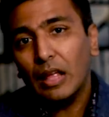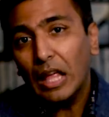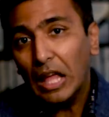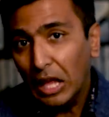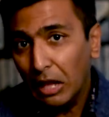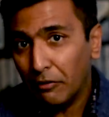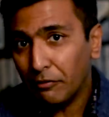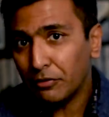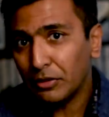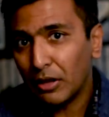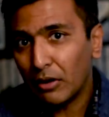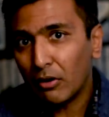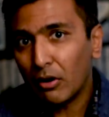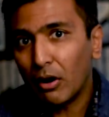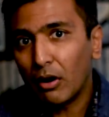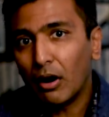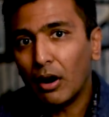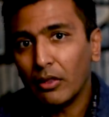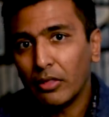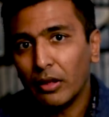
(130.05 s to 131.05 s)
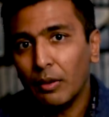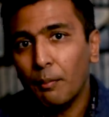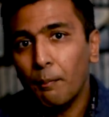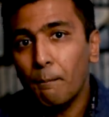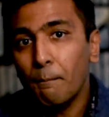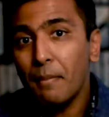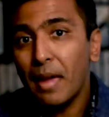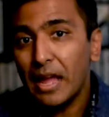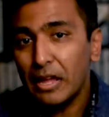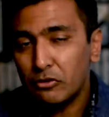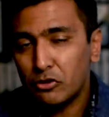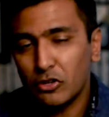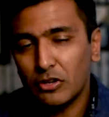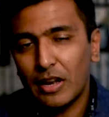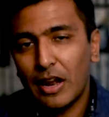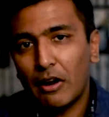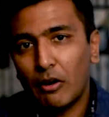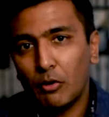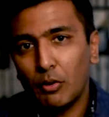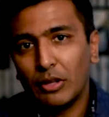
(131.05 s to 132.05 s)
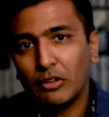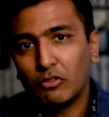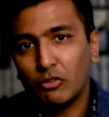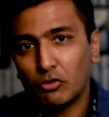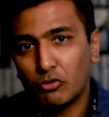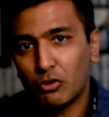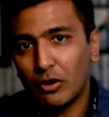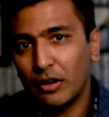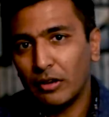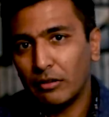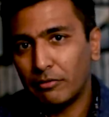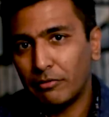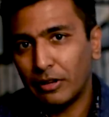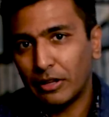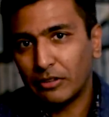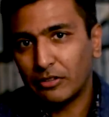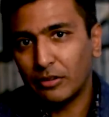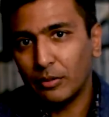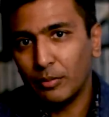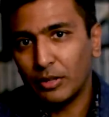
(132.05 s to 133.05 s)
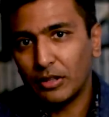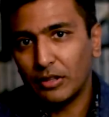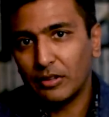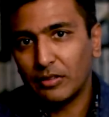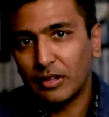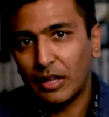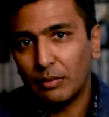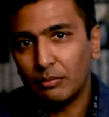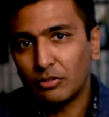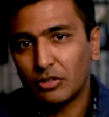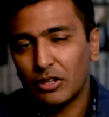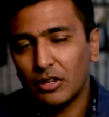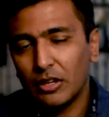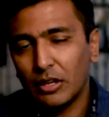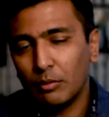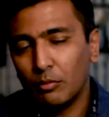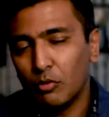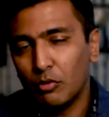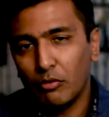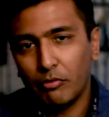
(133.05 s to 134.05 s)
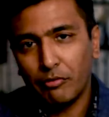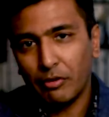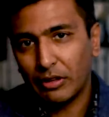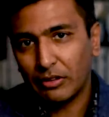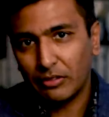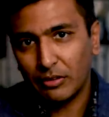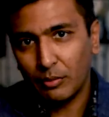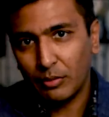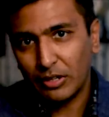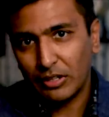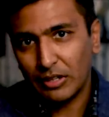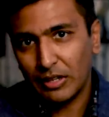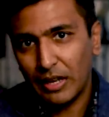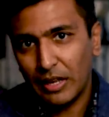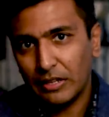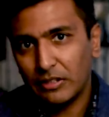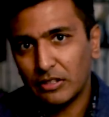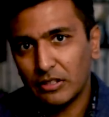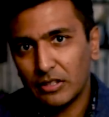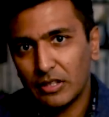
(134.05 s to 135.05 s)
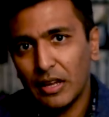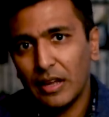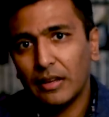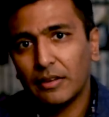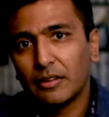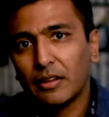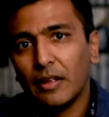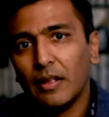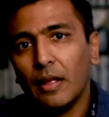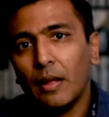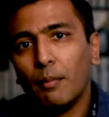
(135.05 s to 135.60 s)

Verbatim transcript: If there are other major narrowings, you try and fix them at the same time, or fix them at a later date.